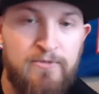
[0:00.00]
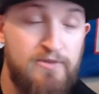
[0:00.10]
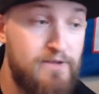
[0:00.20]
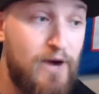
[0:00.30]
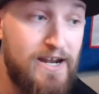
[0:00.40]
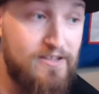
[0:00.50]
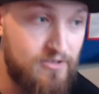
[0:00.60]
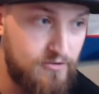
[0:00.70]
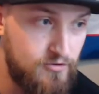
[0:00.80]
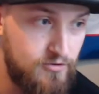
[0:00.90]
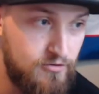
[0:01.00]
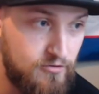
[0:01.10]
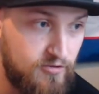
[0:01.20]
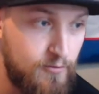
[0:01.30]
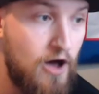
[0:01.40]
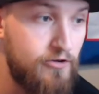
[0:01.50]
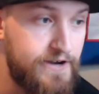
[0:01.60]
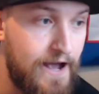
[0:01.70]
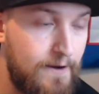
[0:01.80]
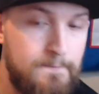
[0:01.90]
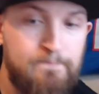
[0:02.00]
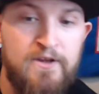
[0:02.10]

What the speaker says: but the money's smaller now.